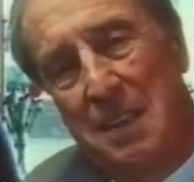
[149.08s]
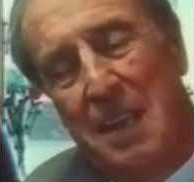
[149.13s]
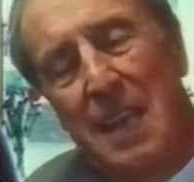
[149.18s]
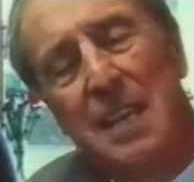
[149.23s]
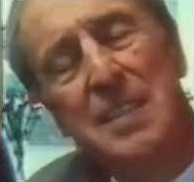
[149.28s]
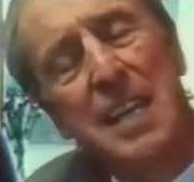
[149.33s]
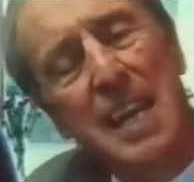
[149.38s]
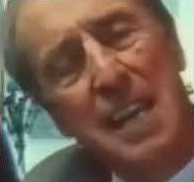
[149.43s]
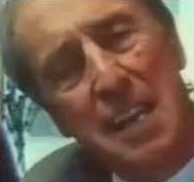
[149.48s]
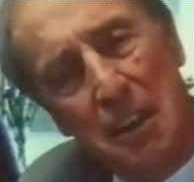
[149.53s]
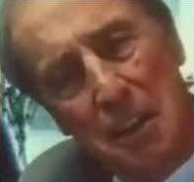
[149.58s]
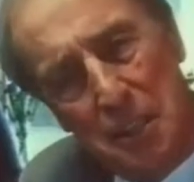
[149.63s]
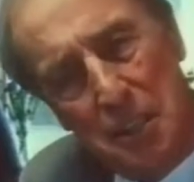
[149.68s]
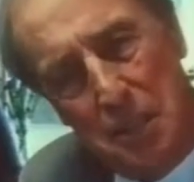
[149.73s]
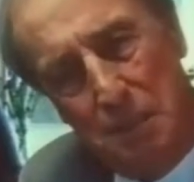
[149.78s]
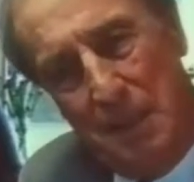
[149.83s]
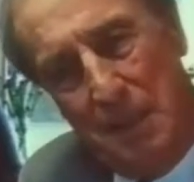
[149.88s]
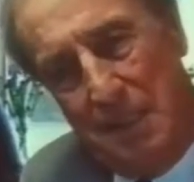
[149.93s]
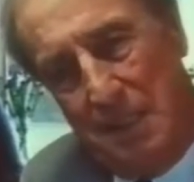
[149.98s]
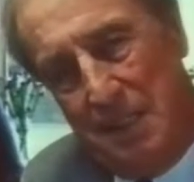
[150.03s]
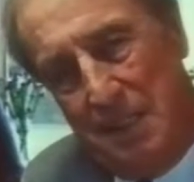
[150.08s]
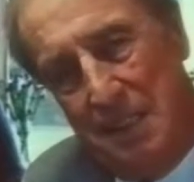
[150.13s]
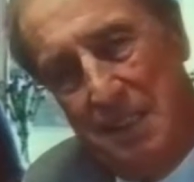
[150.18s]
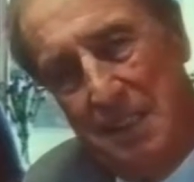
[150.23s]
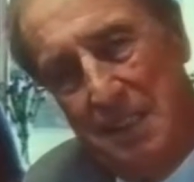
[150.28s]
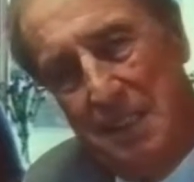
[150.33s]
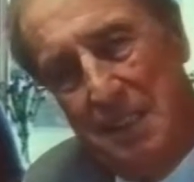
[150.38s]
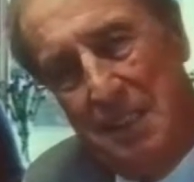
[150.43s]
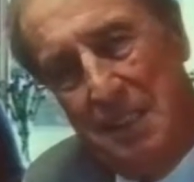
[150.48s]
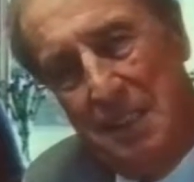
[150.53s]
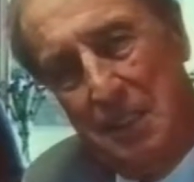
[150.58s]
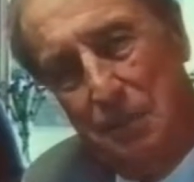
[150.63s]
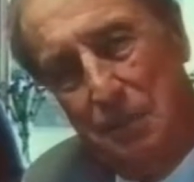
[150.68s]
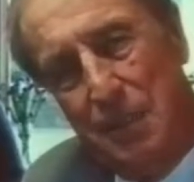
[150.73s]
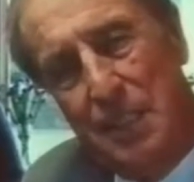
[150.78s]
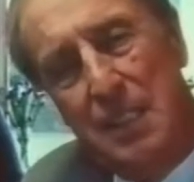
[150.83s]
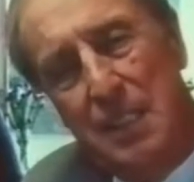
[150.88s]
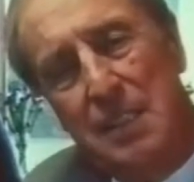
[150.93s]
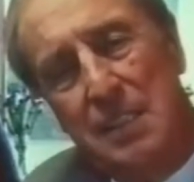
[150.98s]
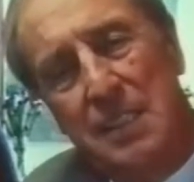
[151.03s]
A day hospital
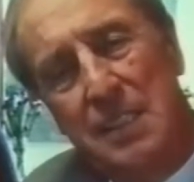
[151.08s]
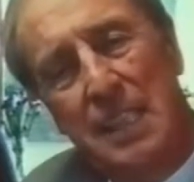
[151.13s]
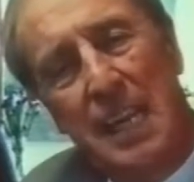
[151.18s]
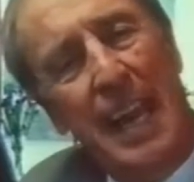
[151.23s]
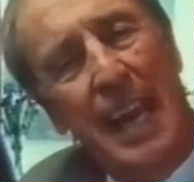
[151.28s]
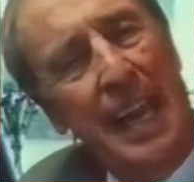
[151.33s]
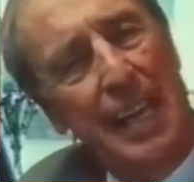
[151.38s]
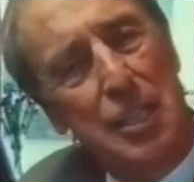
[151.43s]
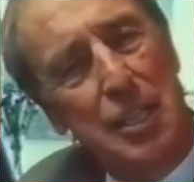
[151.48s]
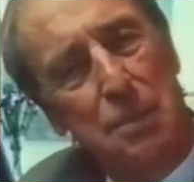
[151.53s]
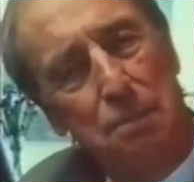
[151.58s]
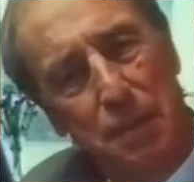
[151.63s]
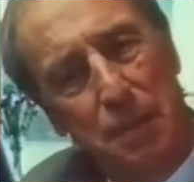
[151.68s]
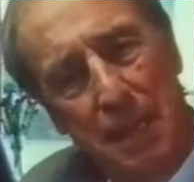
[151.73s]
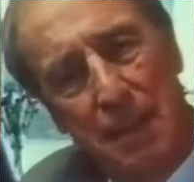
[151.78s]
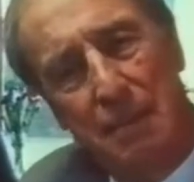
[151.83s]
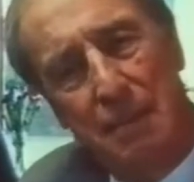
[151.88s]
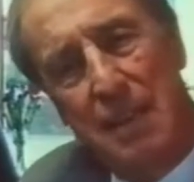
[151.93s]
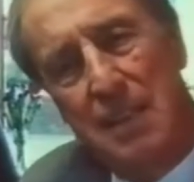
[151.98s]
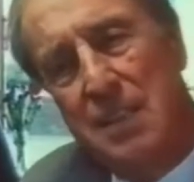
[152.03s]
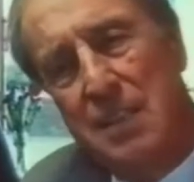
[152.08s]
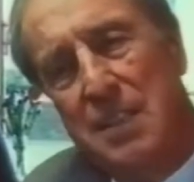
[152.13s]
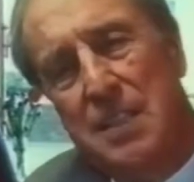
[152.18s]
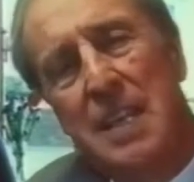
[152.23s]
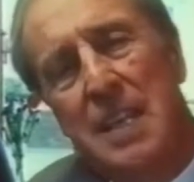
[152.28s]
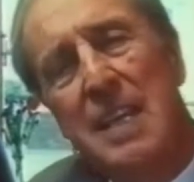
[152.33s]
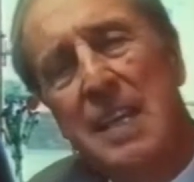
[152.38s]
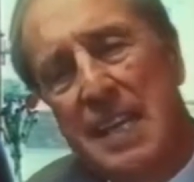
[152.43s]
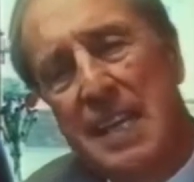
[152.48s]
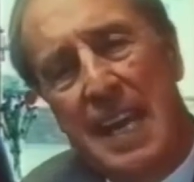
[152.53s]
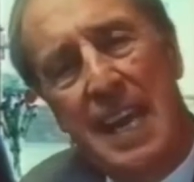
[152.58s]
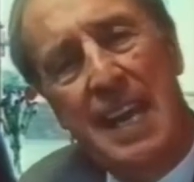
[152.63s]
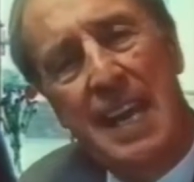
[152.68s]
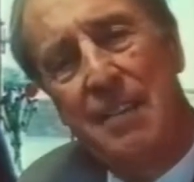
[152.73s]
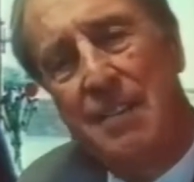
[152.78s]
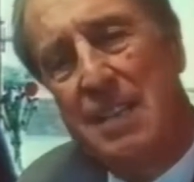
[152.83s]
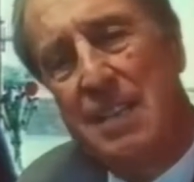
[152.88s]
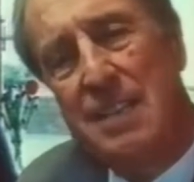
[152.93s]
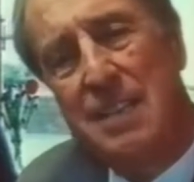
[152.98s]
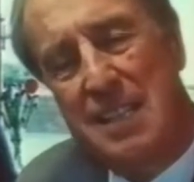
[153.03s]
with its experienced
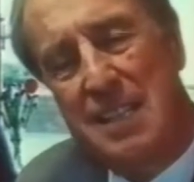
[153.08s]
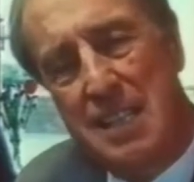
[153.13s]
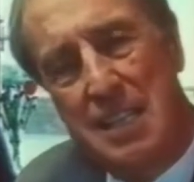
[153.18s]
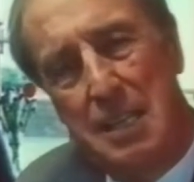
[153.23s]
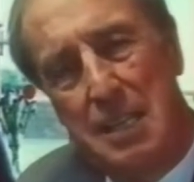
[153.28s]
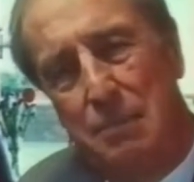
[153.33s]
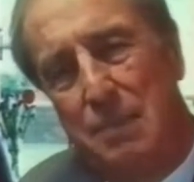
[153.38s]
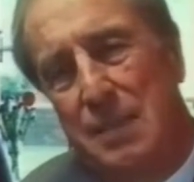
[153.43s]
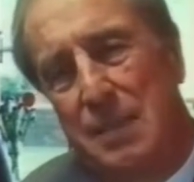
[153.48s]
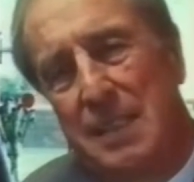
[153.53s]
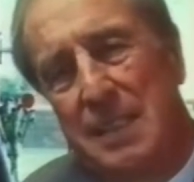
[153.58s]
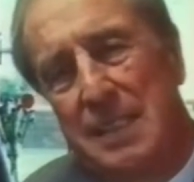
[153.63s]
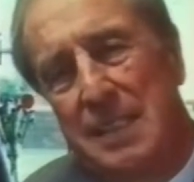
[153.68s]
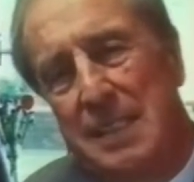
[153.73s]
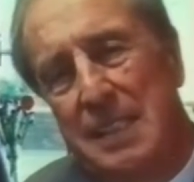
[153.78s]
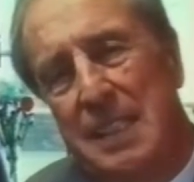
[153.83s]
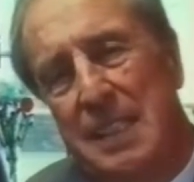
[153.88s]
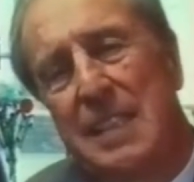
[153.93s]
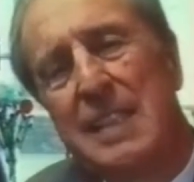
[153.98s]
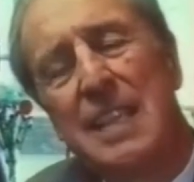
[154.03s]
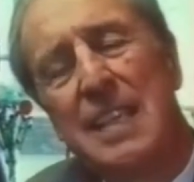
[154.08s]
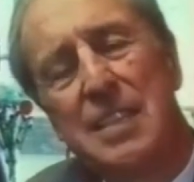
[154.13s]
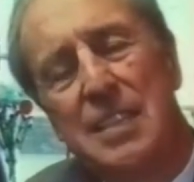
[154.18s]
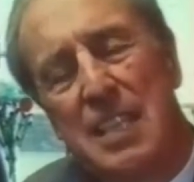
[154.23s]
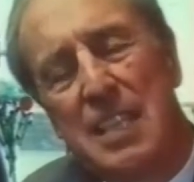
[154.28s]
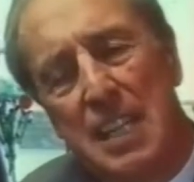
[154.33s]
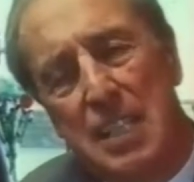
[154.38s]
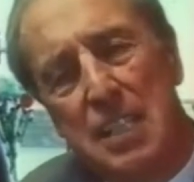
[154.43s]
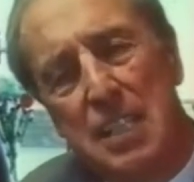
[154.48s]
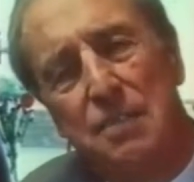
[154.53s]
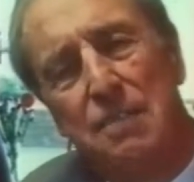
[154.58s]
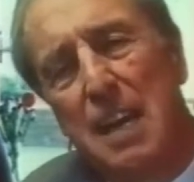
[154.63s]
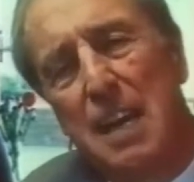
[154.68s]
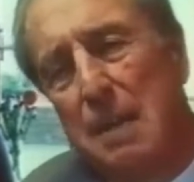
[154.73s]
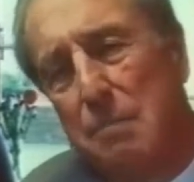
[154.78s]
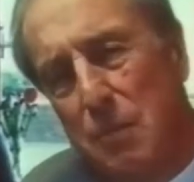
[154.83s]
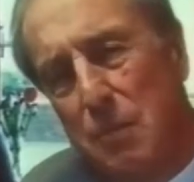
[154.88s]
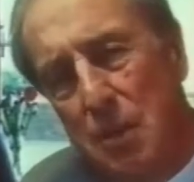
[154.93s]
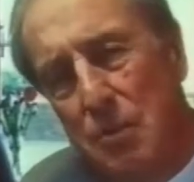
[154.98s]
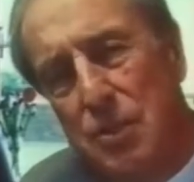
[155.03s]
caring team can satisfy
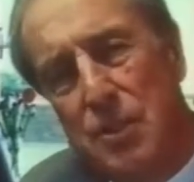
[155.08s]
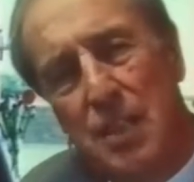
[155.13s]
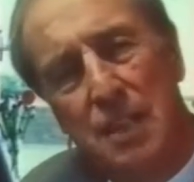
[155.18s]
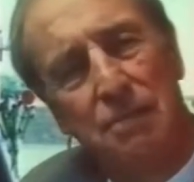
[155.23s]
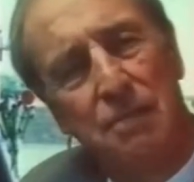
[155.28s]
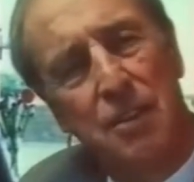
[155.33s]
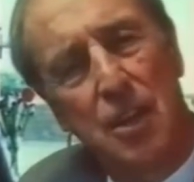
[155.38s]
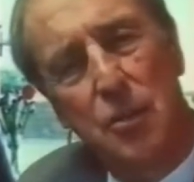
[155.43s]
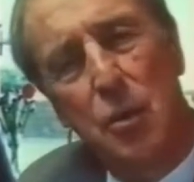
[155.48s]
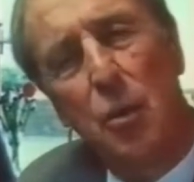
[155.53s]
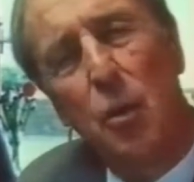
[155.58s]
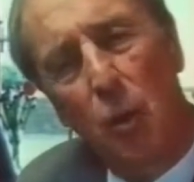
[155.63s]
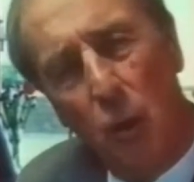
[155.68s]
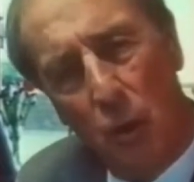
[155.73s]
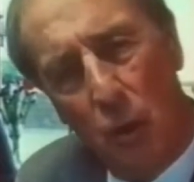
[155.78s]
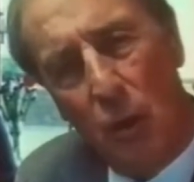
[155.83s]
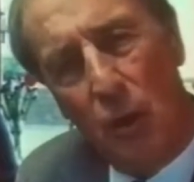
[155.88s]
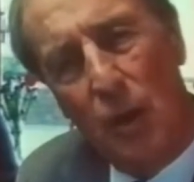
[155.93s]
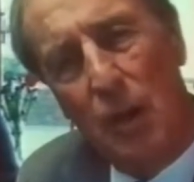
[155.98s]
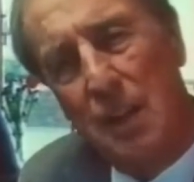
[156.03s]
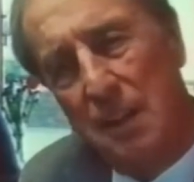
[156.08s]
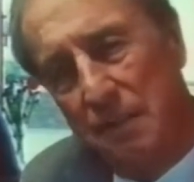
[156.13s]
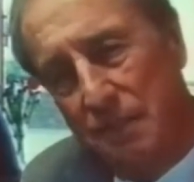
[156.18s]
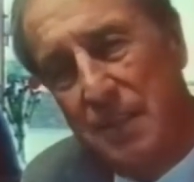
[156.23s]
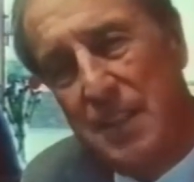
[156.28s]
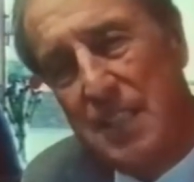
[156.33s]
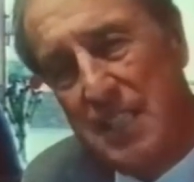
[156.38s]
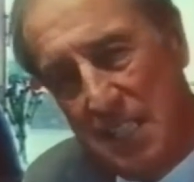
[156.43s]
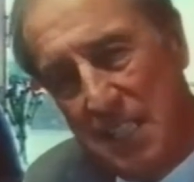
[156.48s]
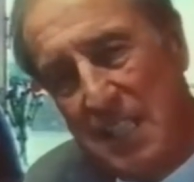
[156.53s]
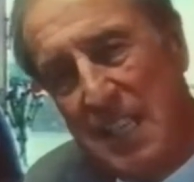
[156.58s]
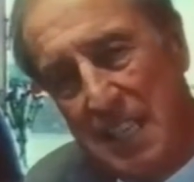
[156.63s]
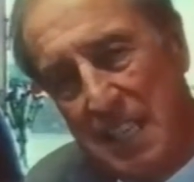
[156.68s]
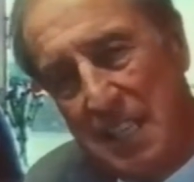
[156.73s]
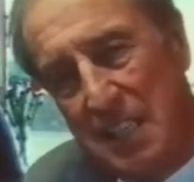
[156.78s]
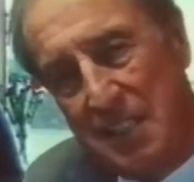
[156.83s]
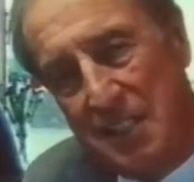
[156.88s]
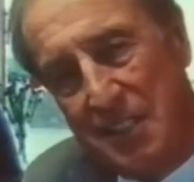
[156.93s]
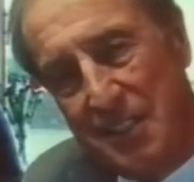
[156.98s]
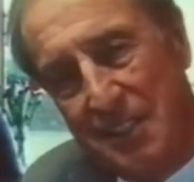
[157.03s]
most, if not all, of these
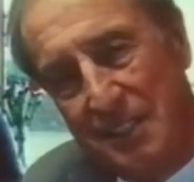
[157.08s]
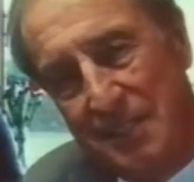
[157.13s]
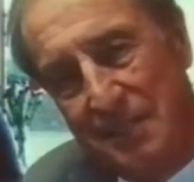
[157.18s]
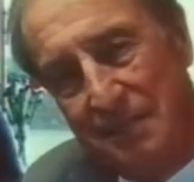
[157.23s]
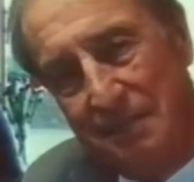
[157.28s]
needs.